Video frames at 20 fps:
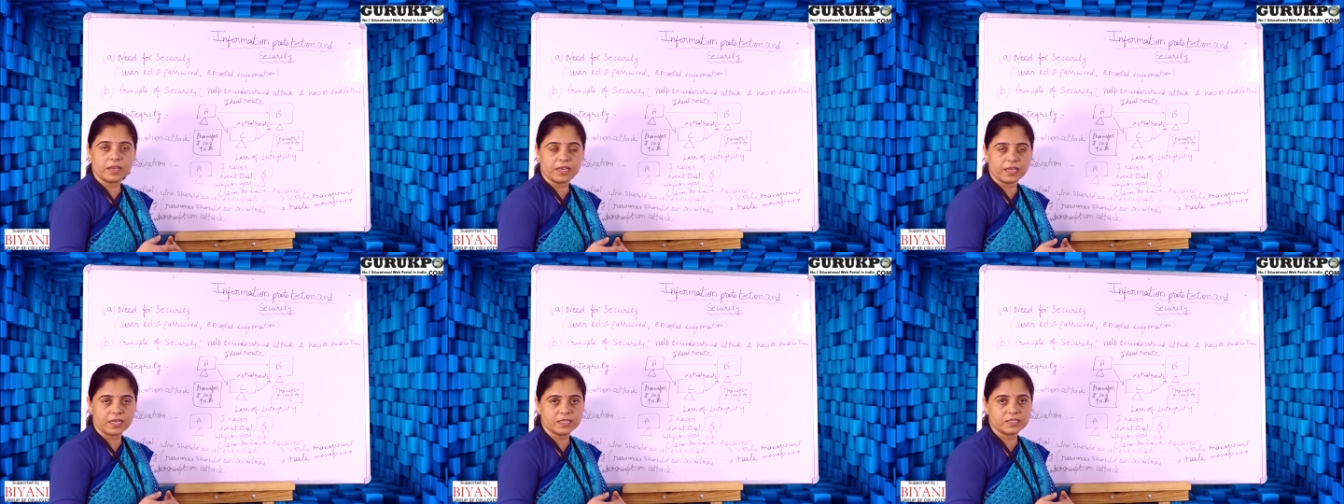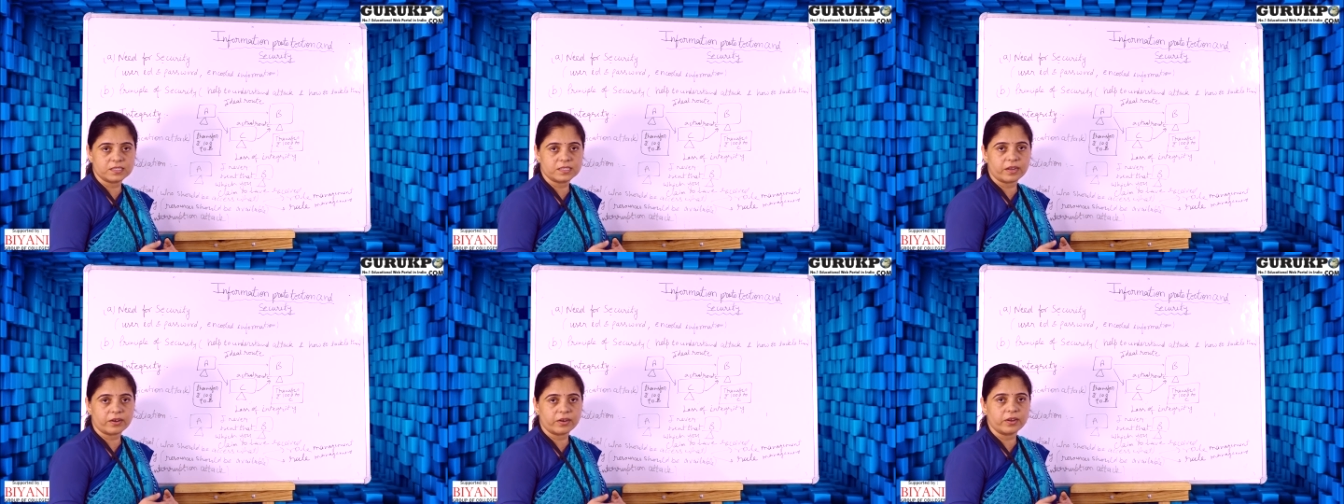
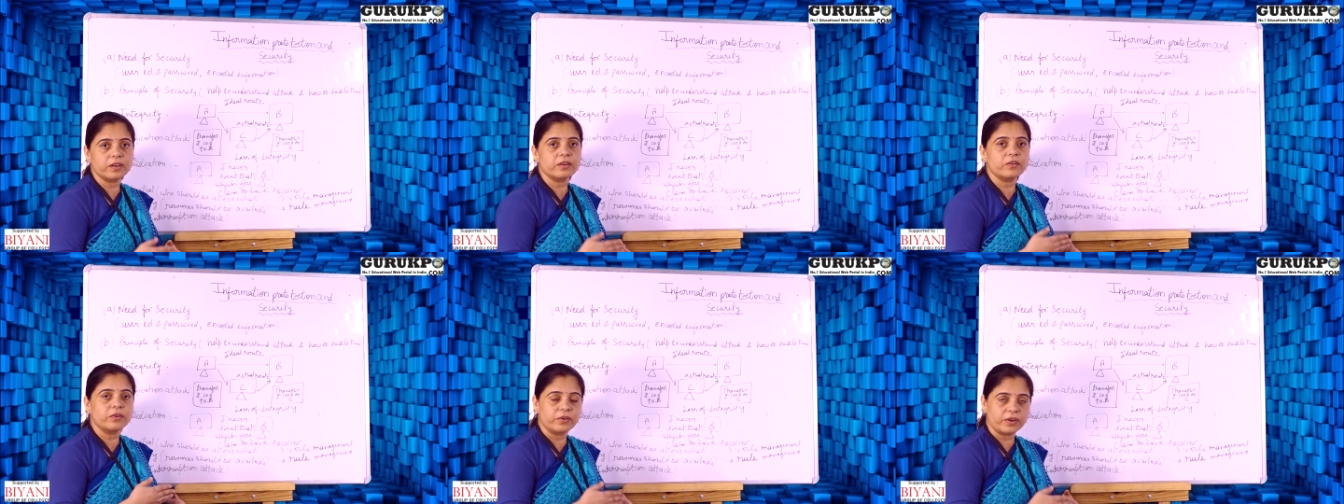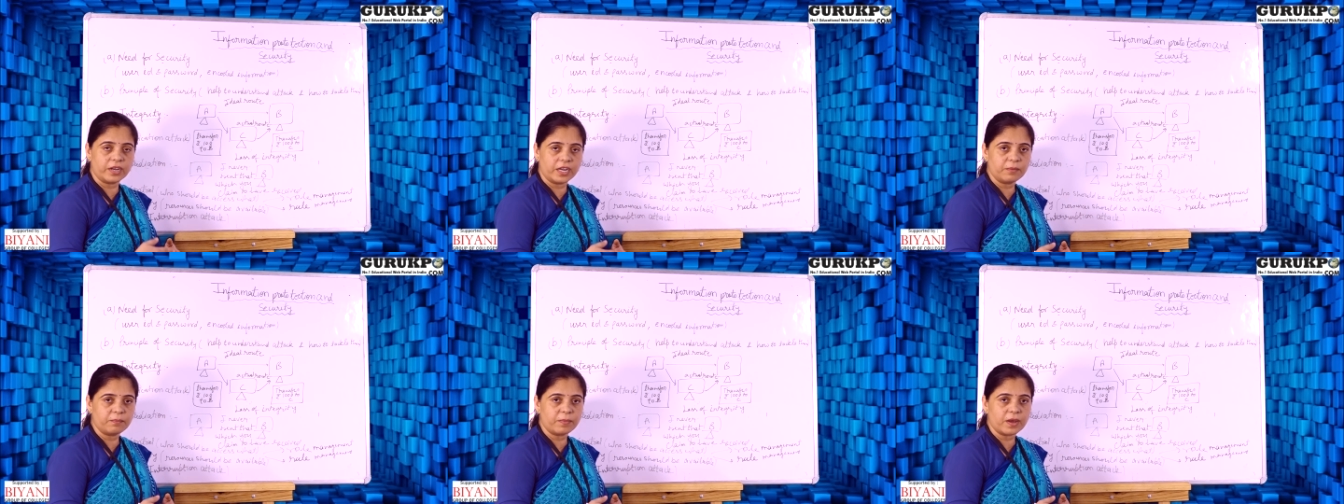is there
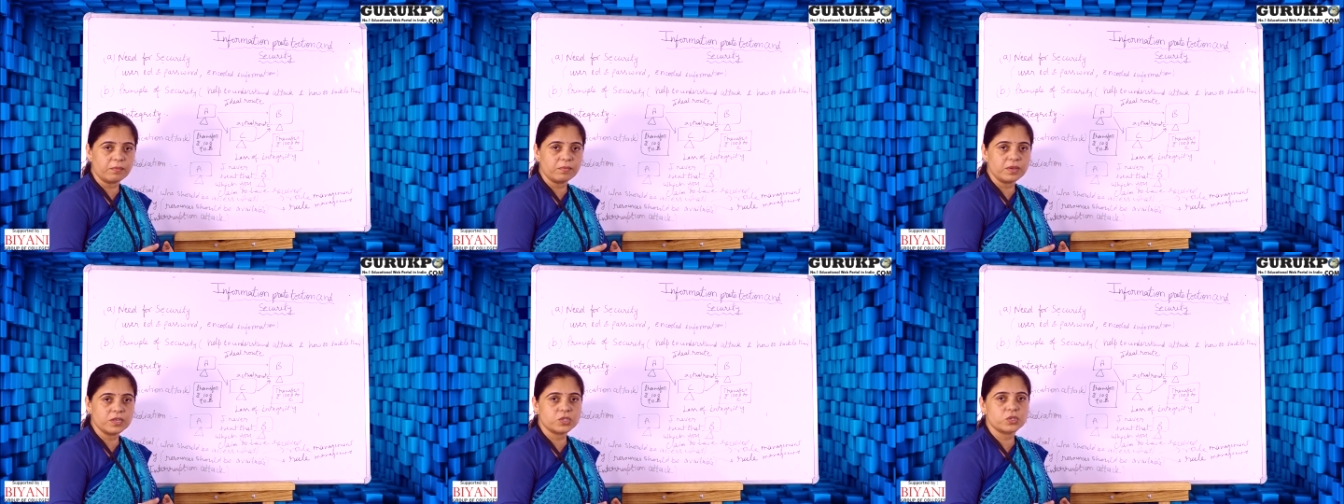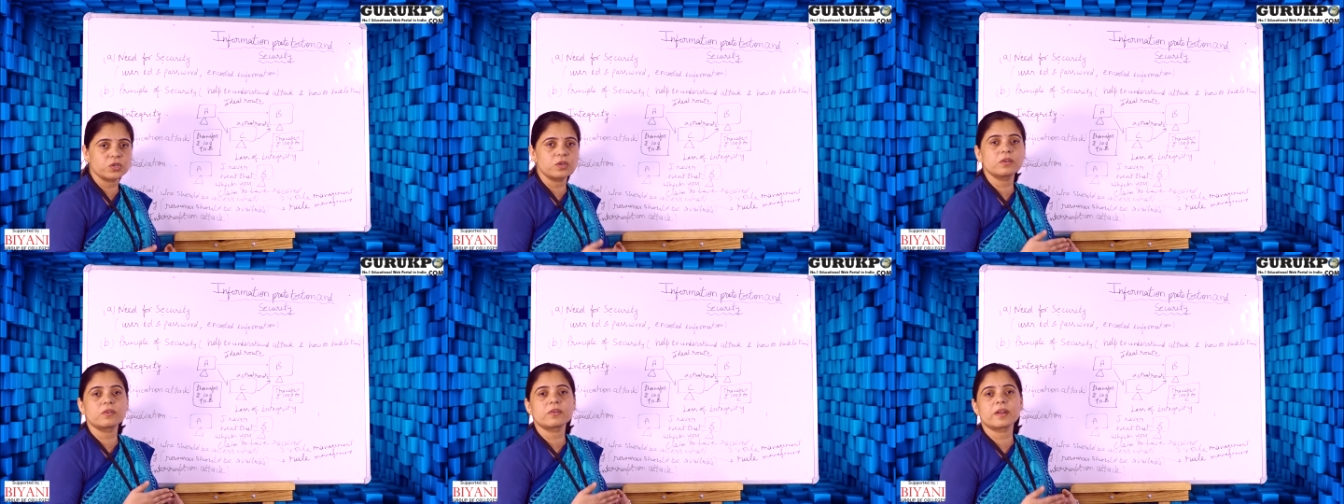read
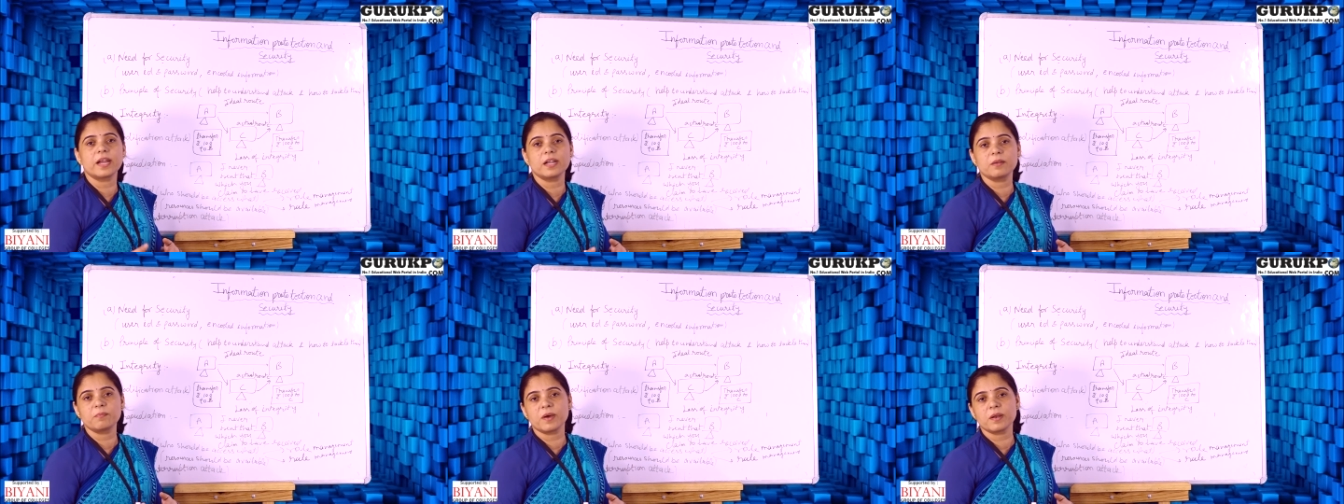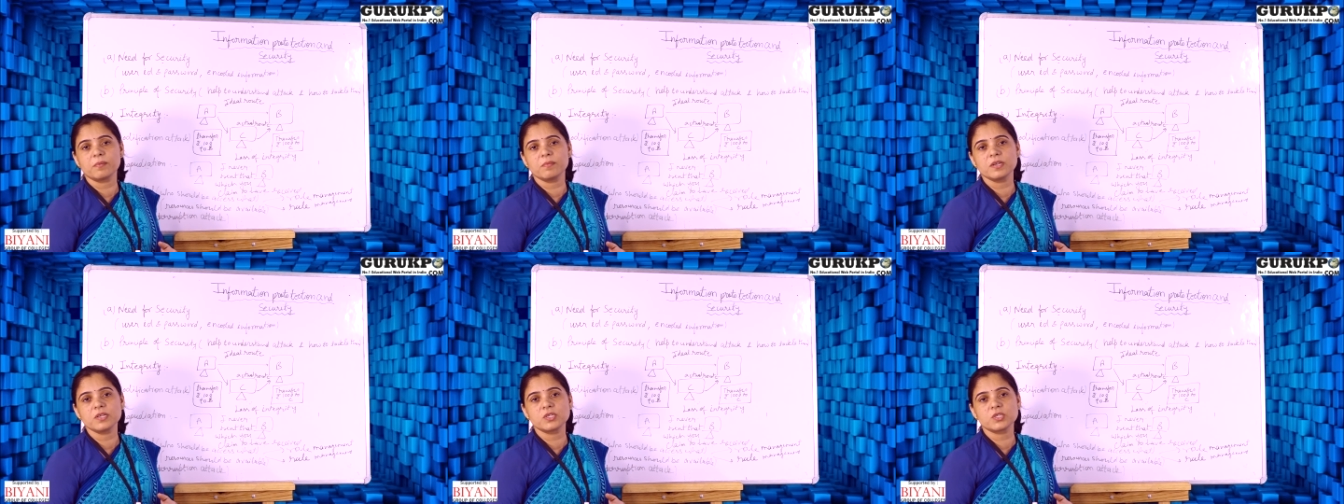permission, write
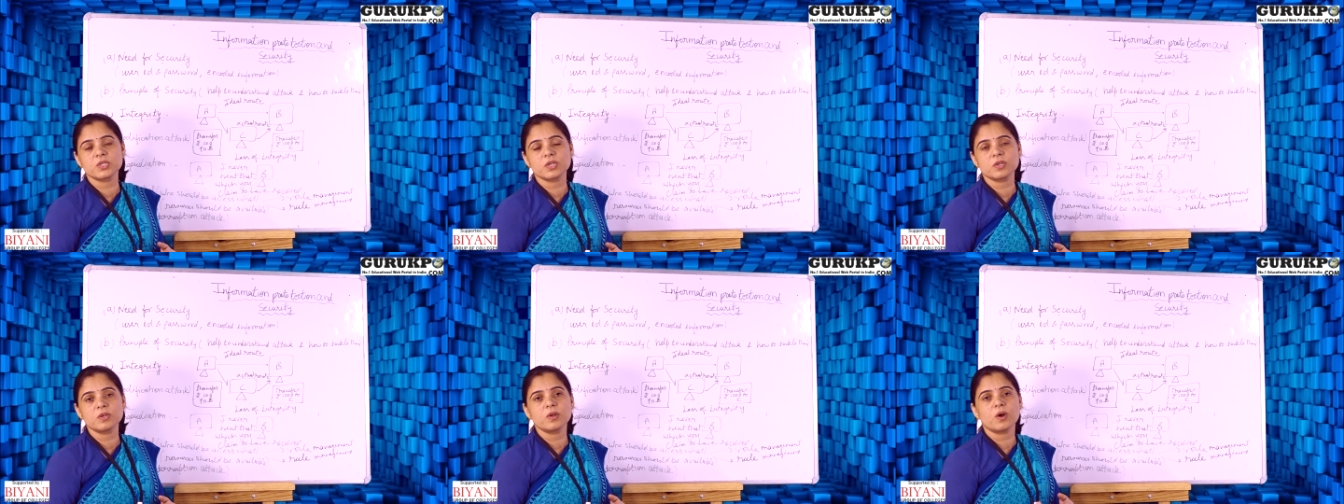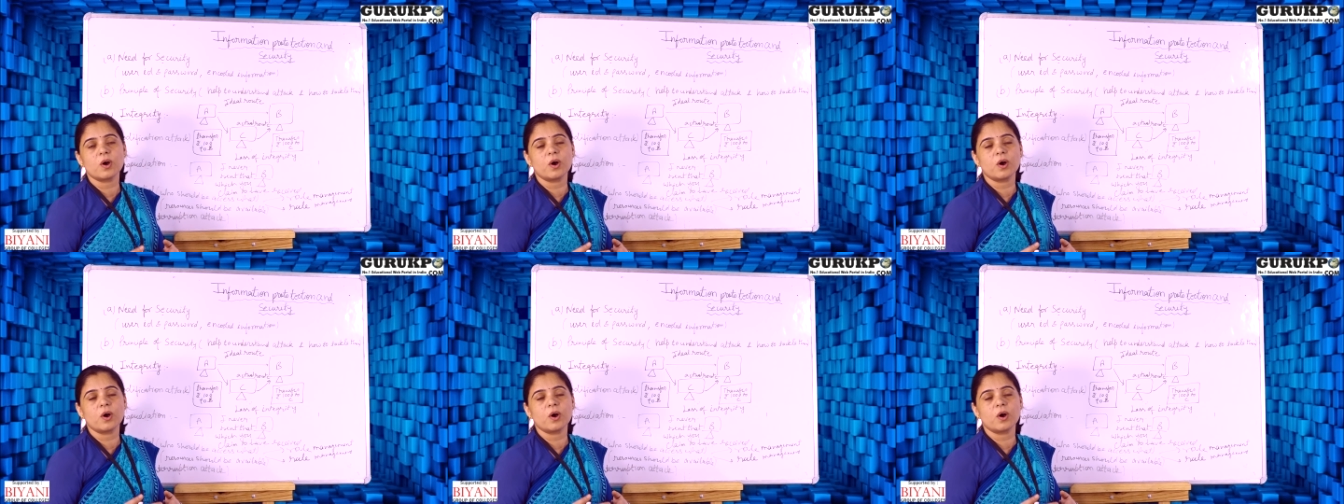permission,